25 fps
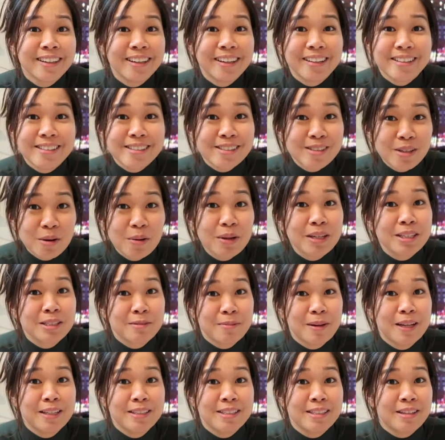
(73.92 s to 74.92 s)
it's so
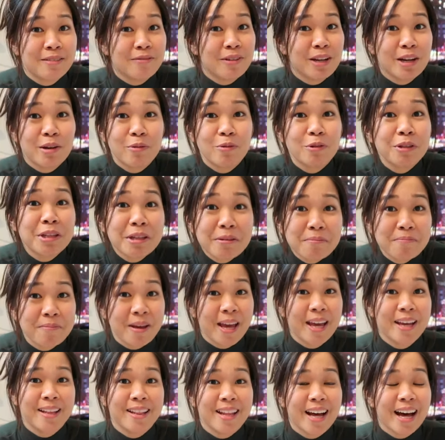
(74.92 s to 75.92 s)
expensive and I wouldn't
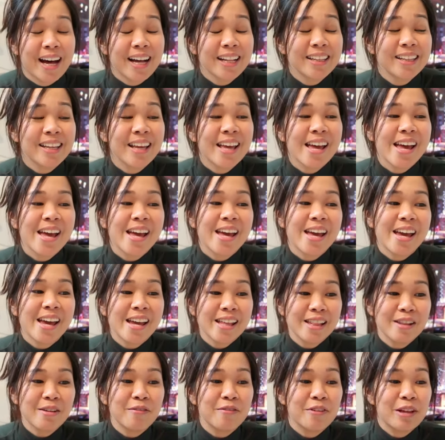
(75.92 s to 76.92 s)
pay that
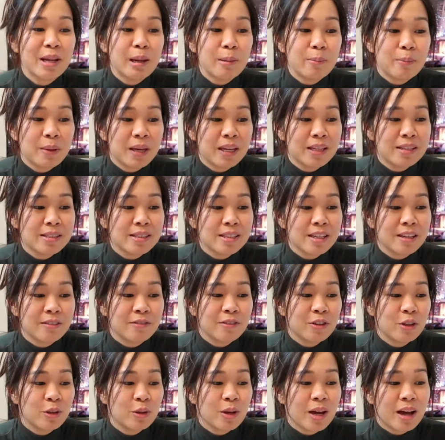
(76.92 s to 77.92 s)
in the Philippines.
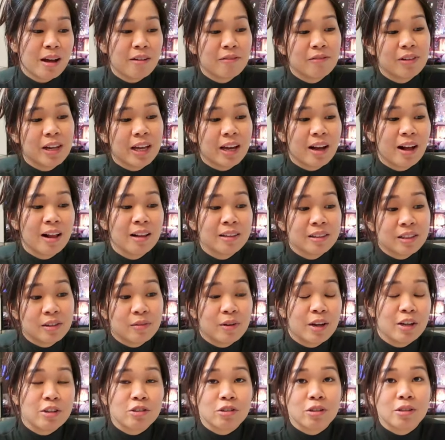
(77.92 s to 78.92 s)
If you have like
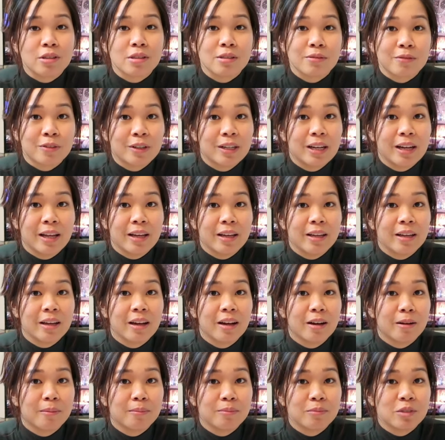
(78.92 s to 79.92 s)
alterations for like
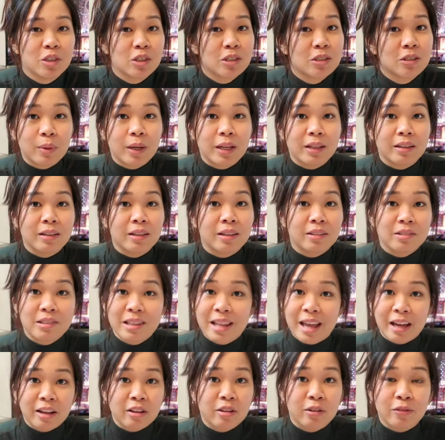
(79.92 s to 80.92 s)
just rigging the
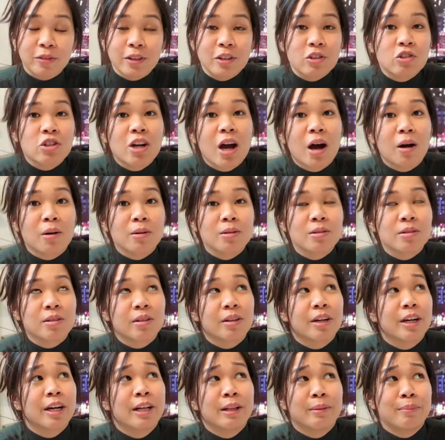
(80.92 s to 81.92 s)
length of the
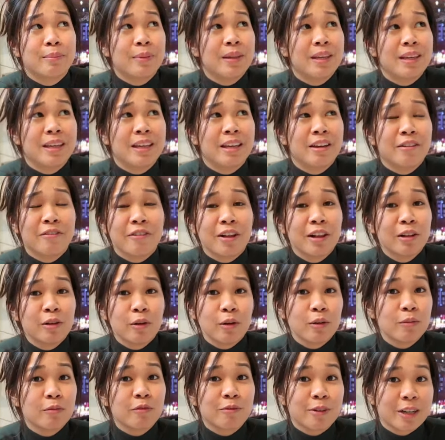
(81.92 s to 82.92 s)
trouser, it'll be, if I'll
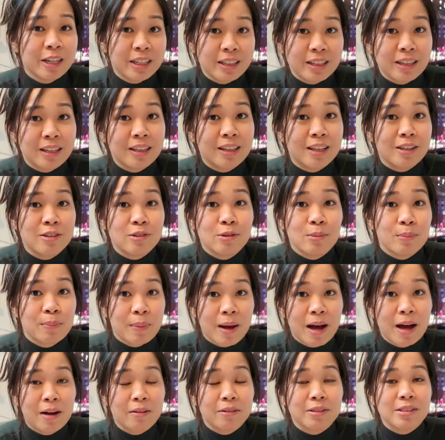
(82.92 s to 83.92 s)
convert it into
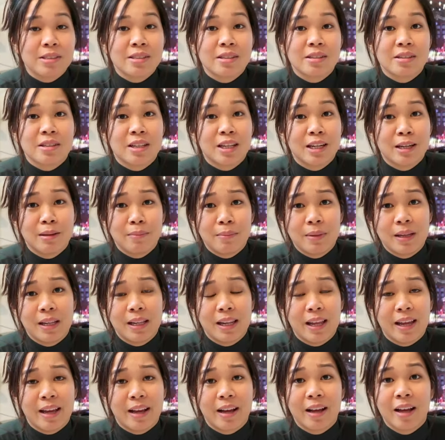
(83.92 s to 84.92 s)
pounds, just gonna be
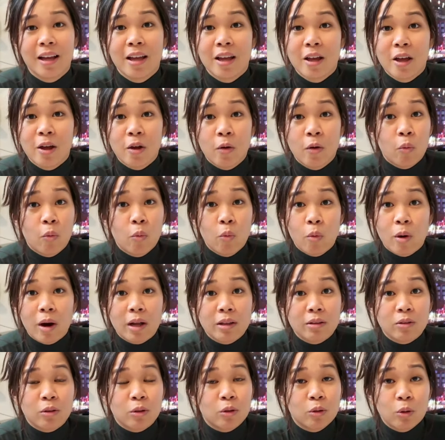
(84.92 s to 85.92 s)
like
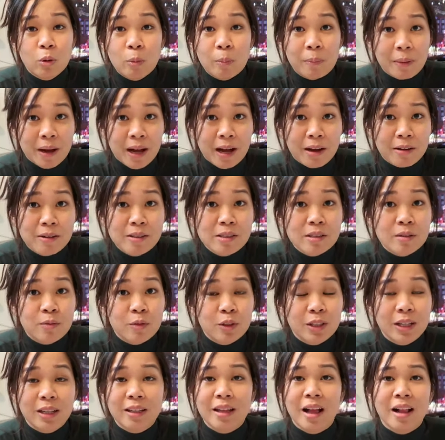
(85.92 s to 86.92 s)
£1 to £2
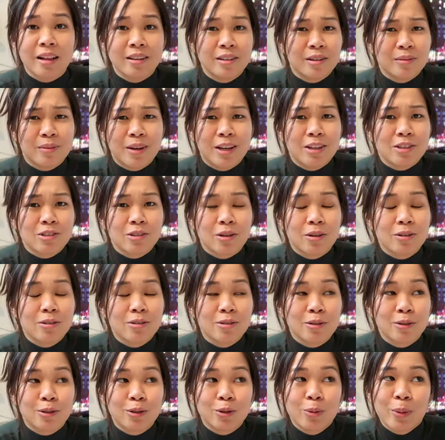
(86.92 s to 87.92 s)
for that alteration.
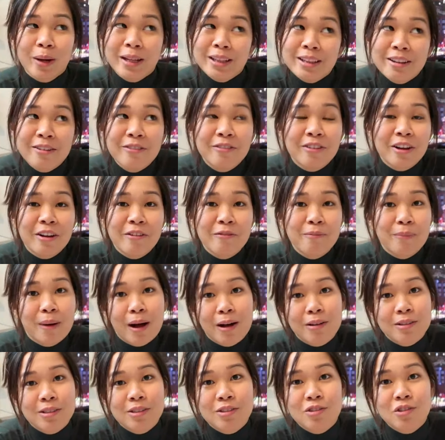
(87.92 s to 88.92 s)
So £25
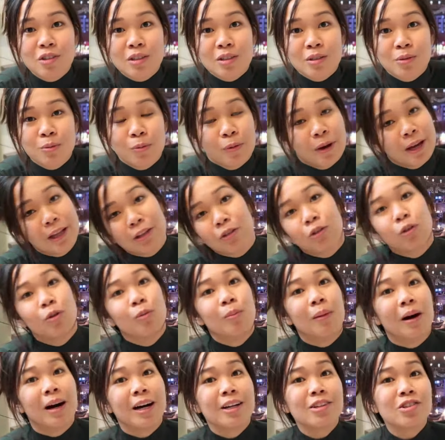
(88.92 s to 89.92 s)
is just way too
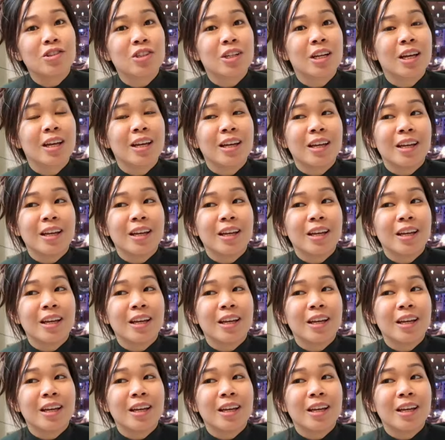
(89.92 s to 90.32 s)
much.